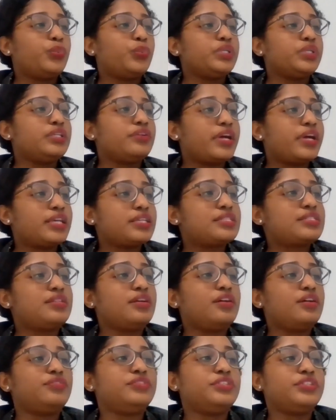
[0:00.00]
with the rest
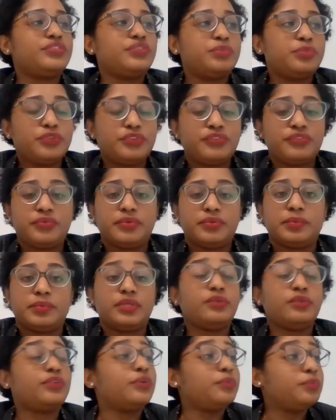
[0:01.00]
of the remover,
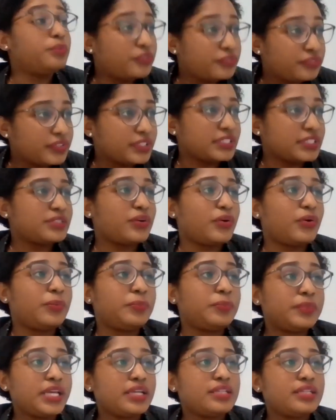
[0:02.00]
removed
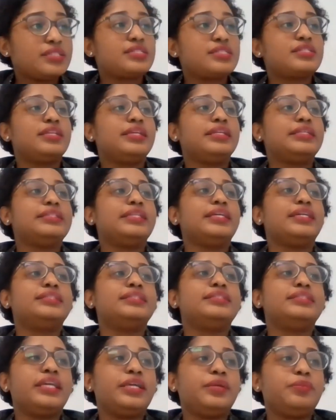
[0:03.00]
components
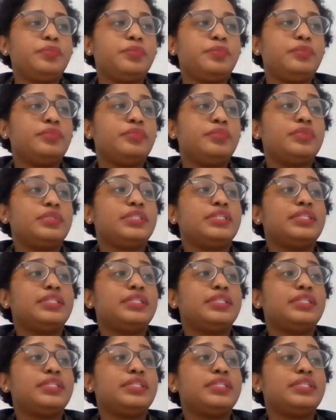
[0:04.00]
that they,